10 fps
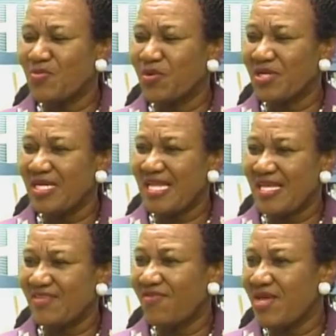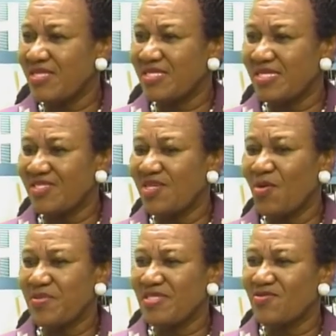working at Transit, she
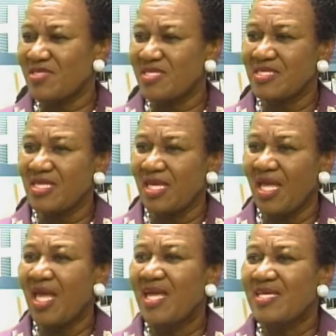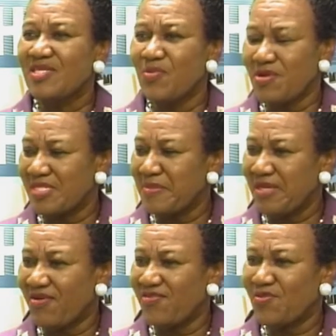always used to say she wants to make a
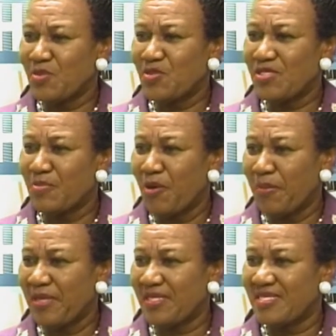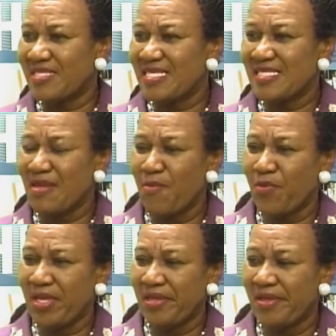contribution to Barbados in some
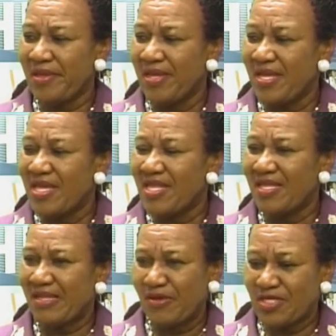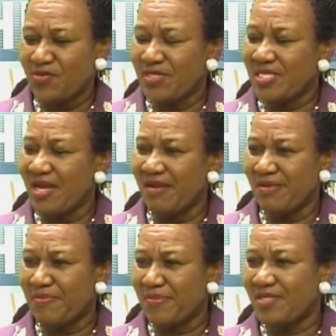way. Now she retired,
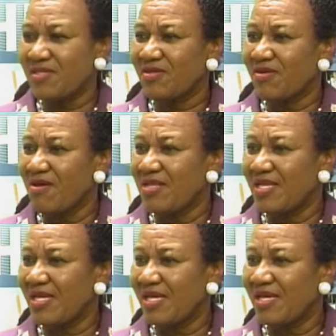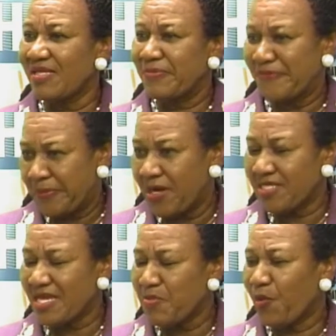but she took on
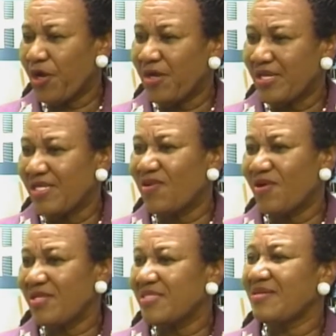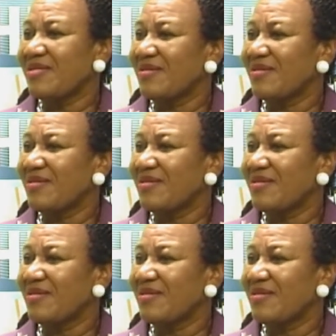part-time work in order to